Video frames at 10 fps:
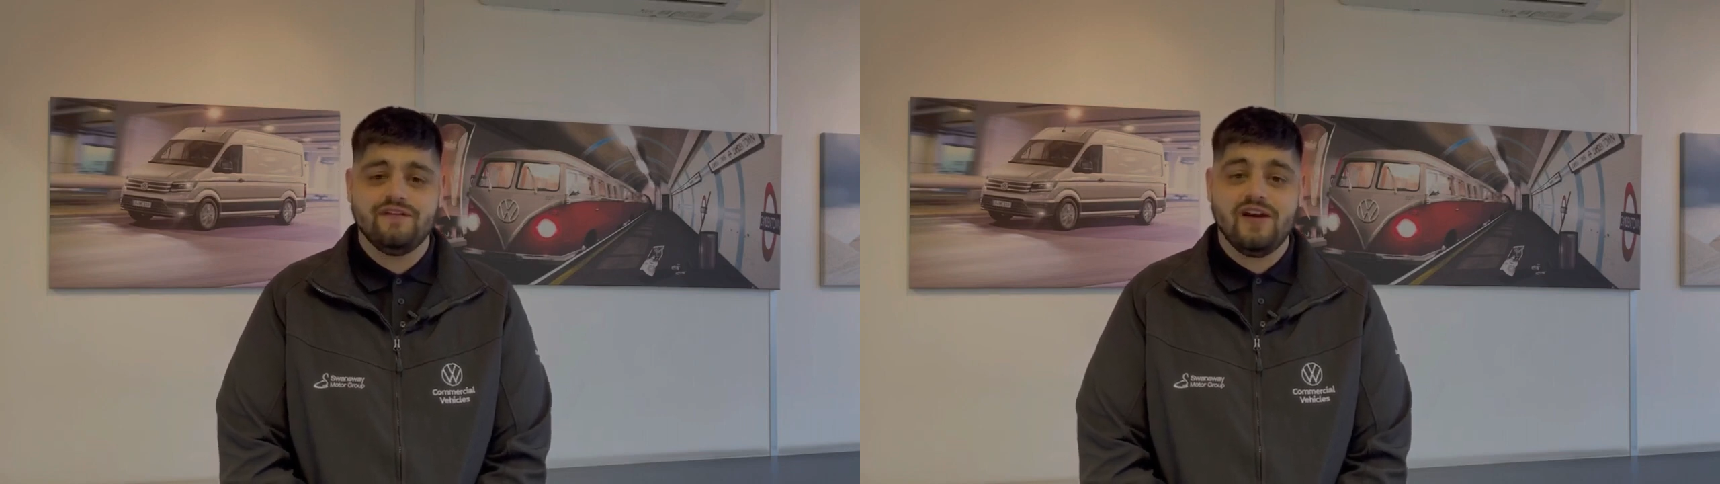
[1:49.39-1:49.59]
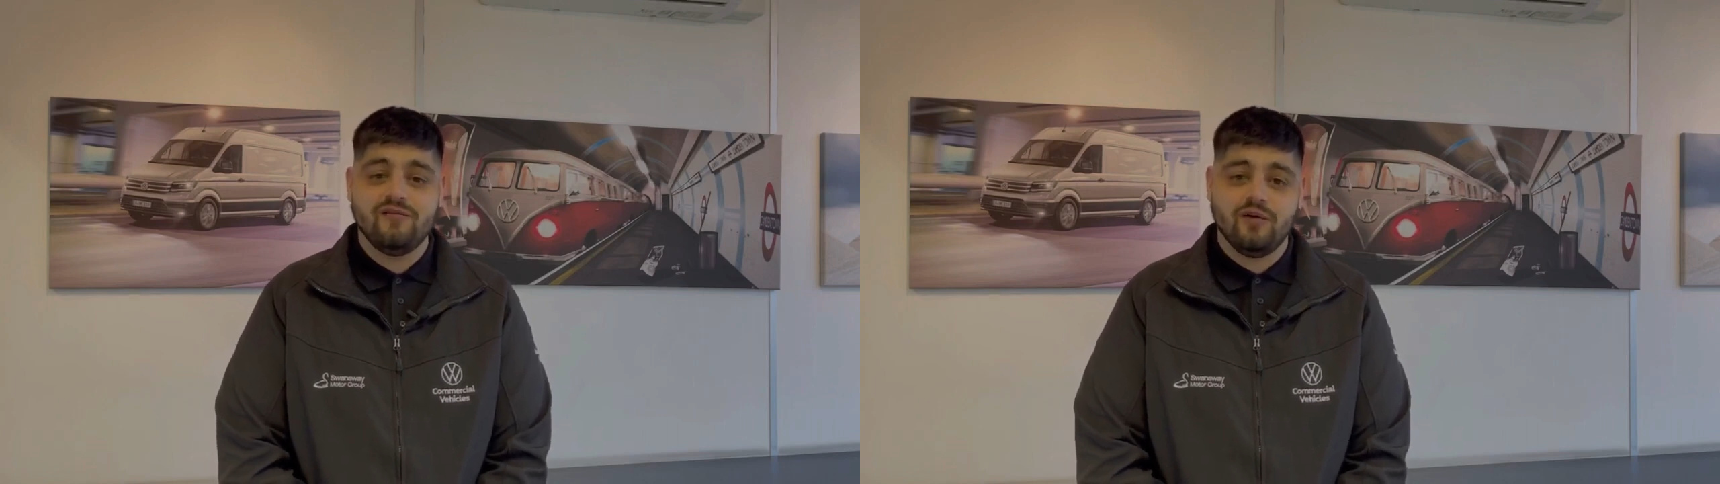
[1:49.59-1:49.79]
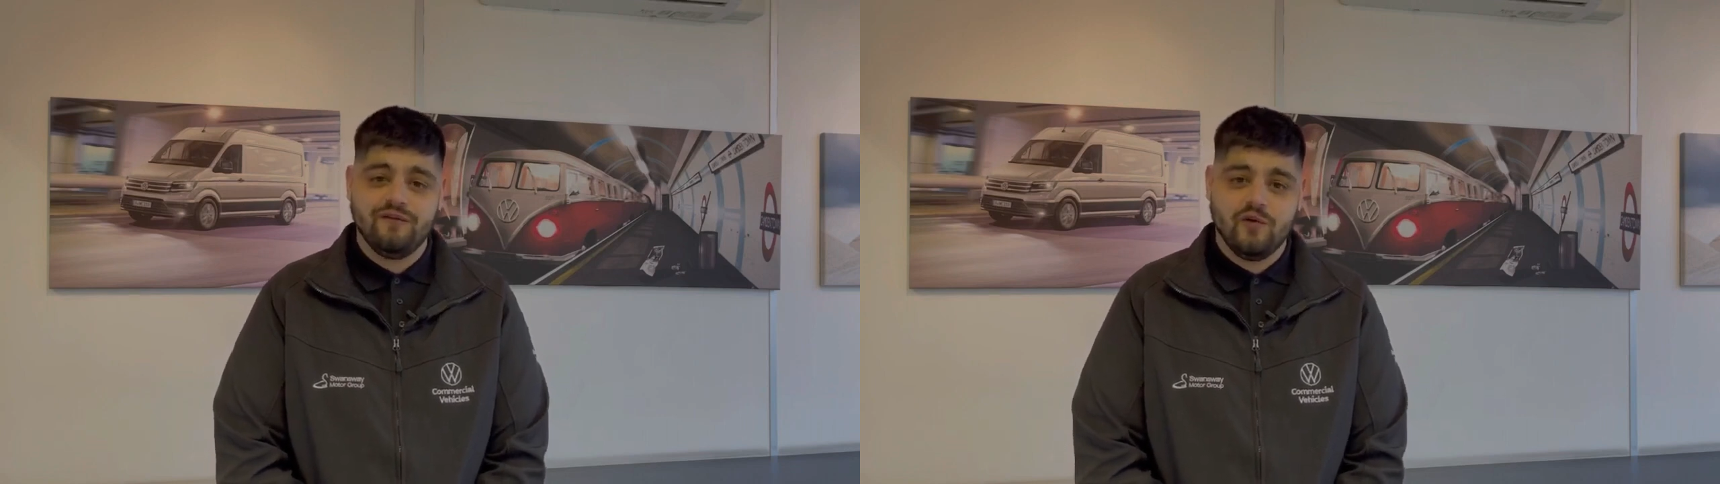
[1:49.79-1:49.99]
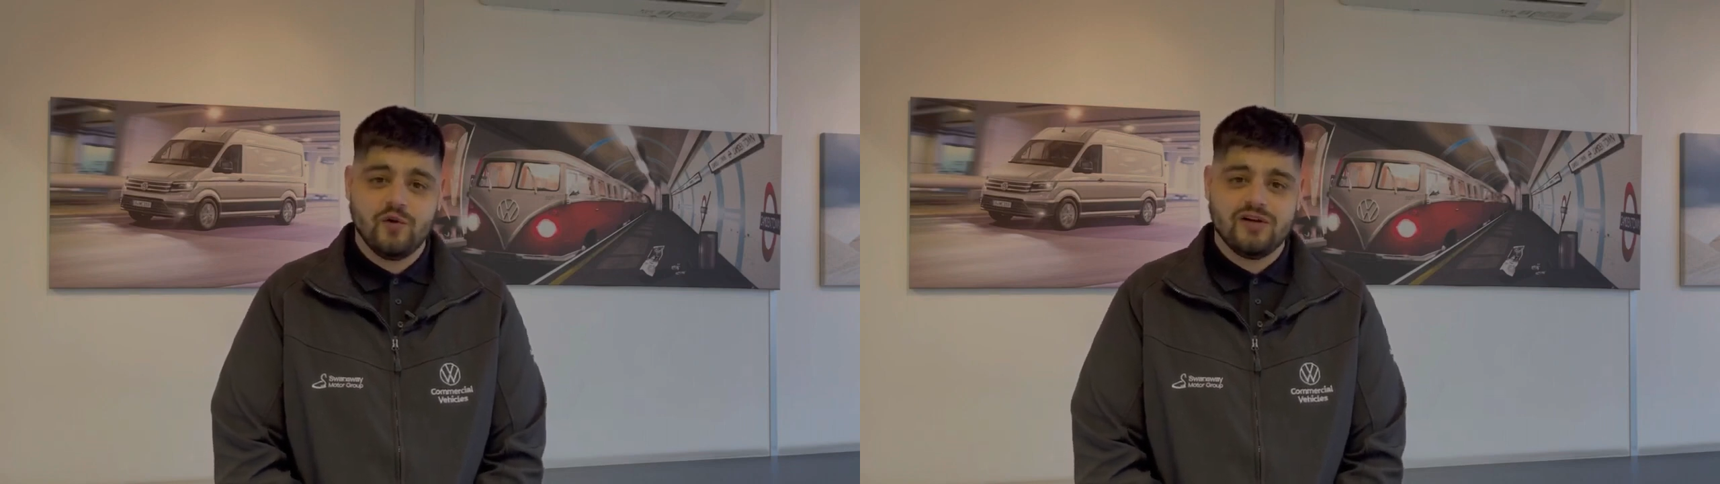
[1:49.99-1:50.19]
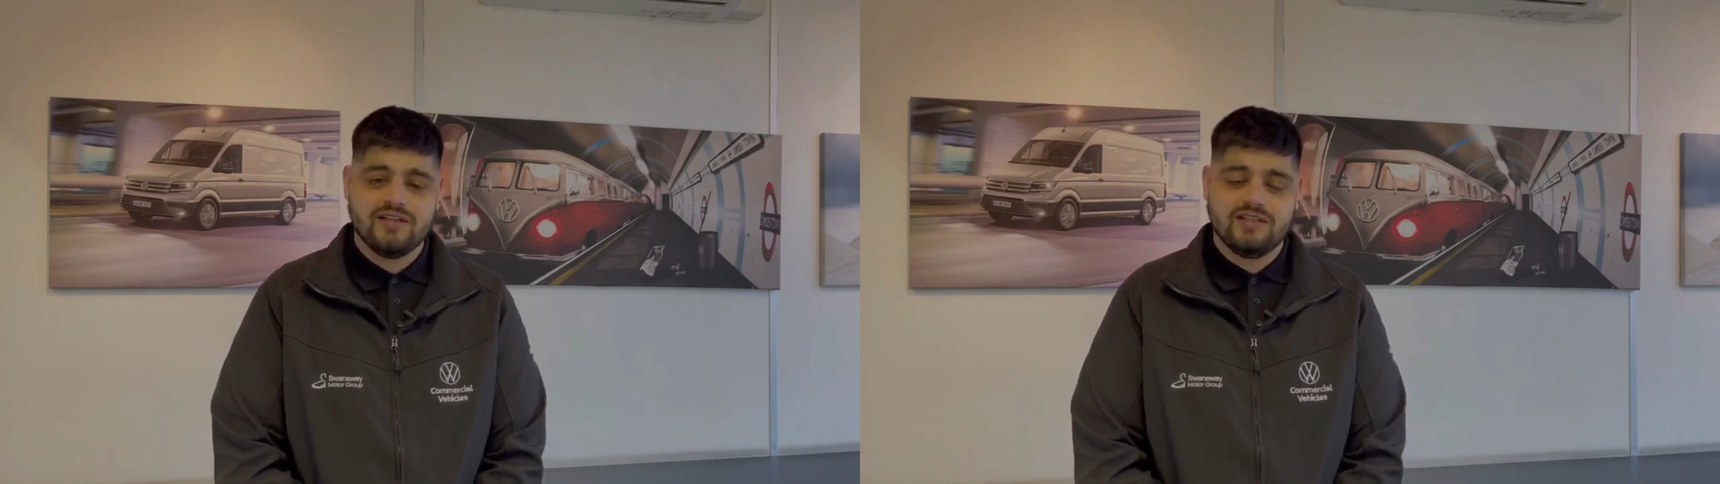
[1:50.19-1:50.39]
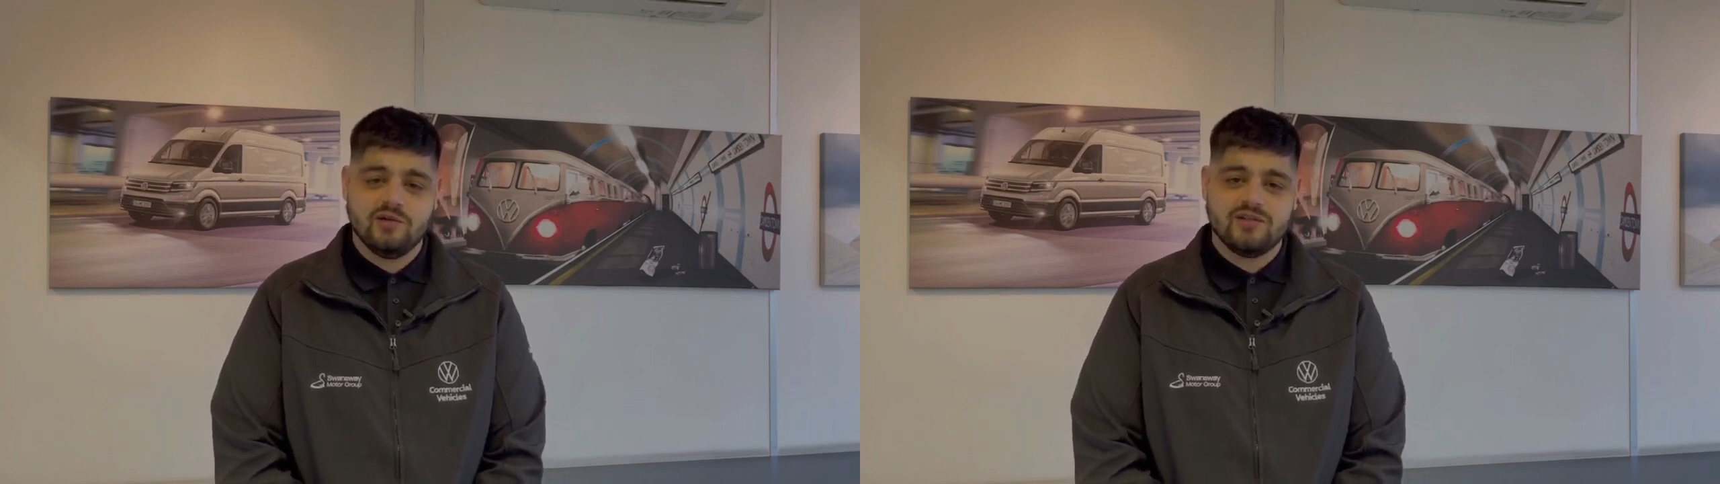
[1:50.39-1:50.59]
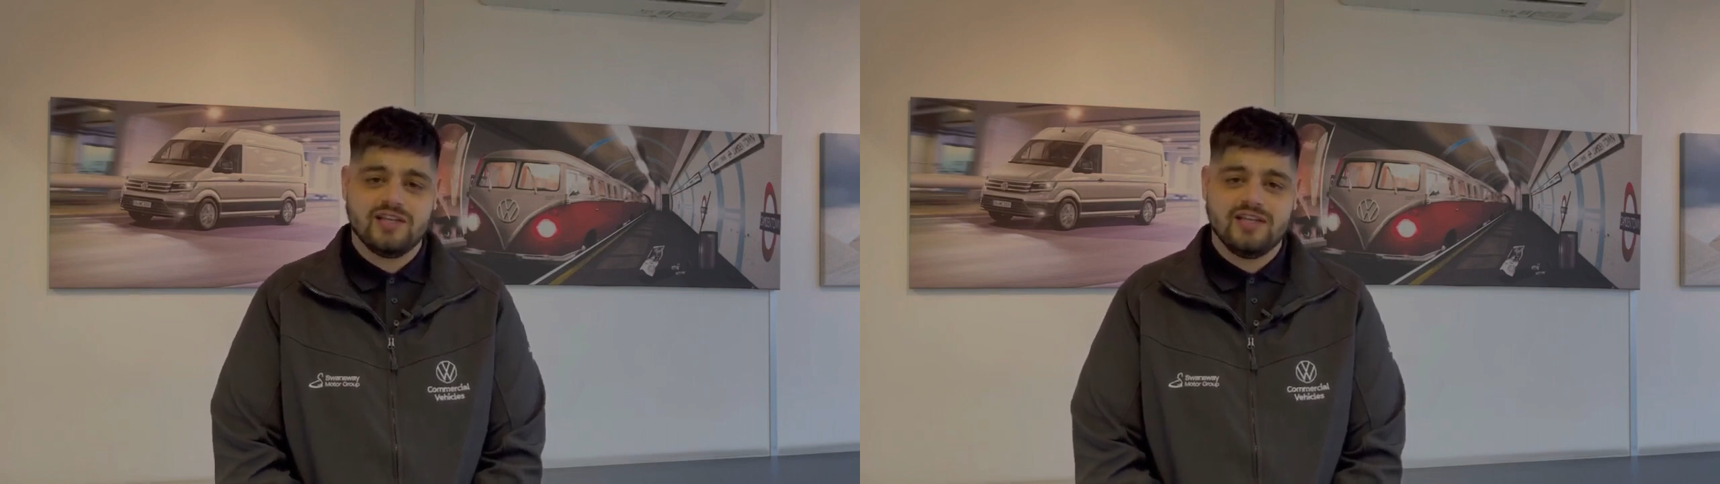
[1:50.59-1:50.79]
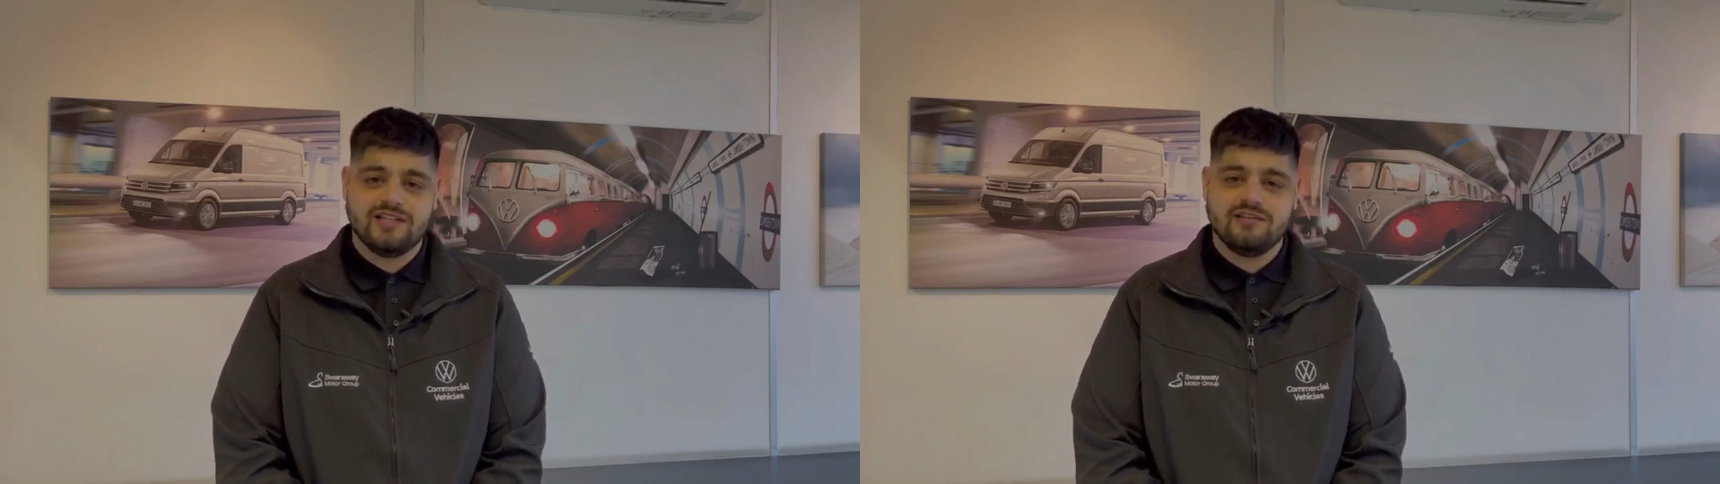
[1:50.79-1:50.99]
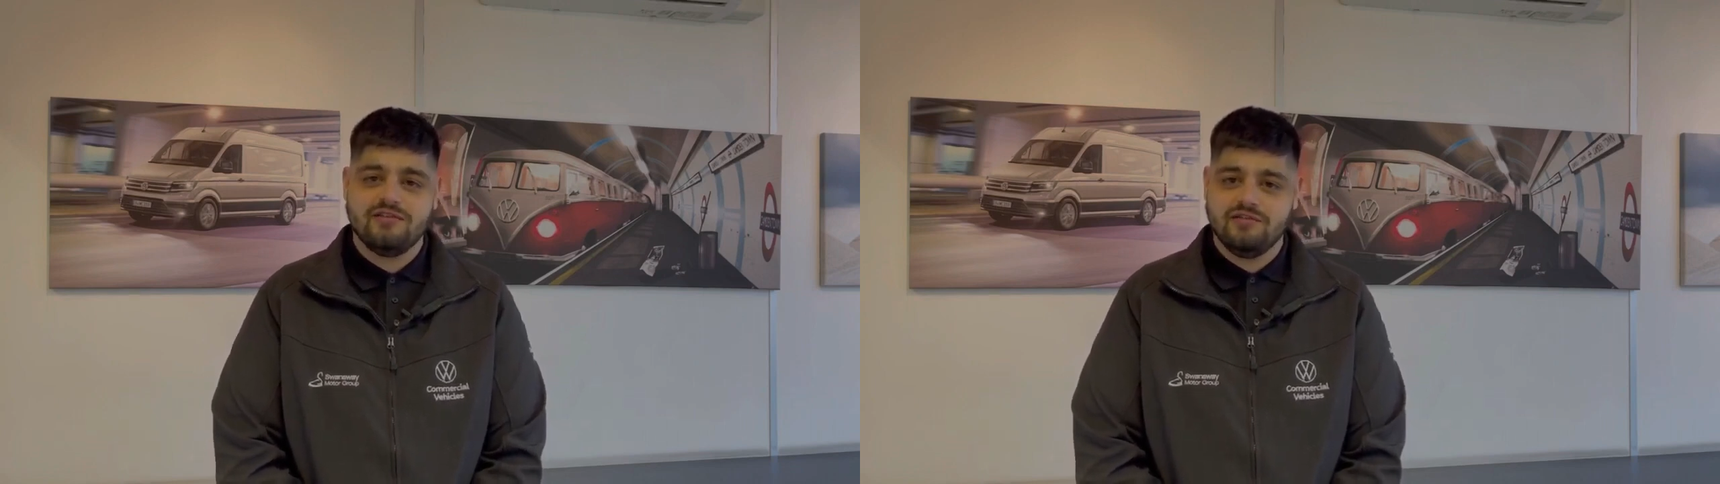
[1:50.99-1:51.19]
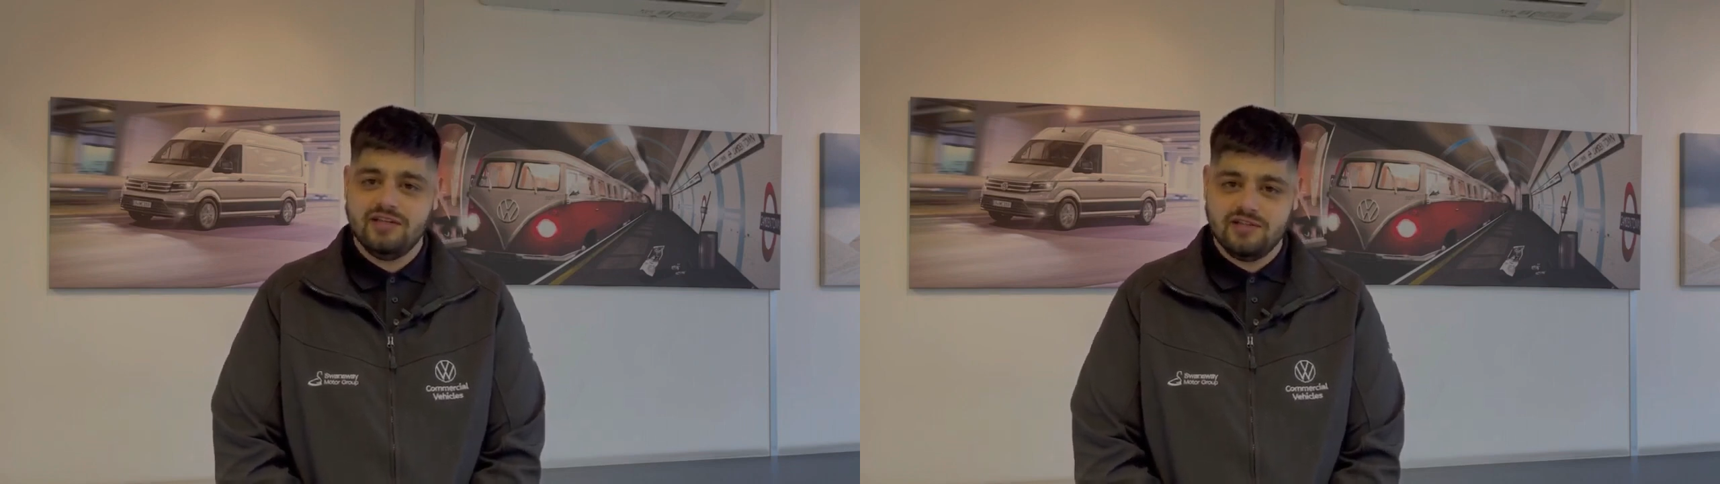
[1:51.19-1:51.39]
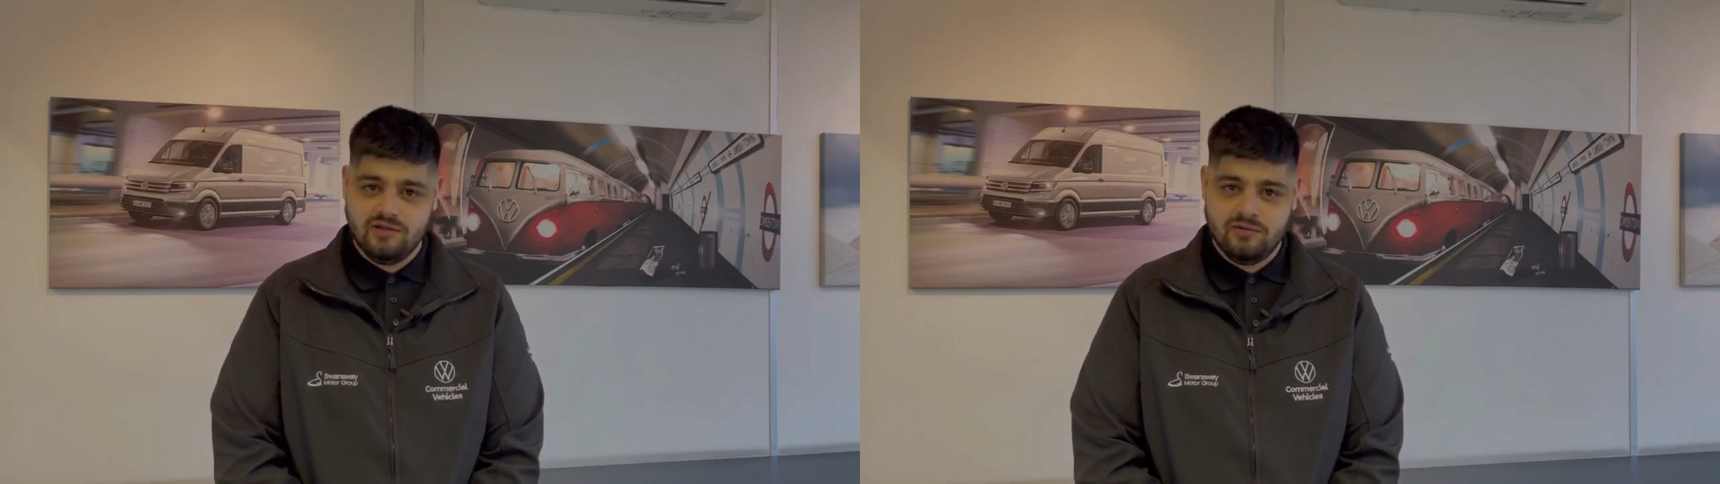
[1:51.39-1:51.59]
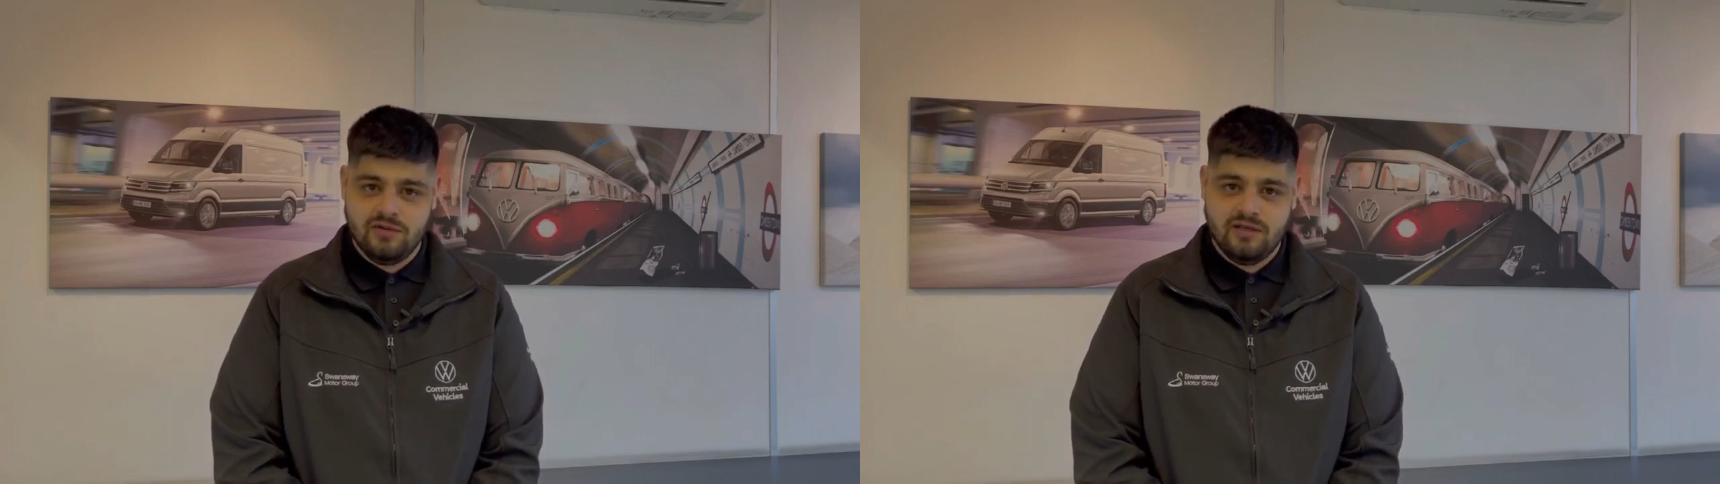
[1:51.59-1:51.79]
514 0632.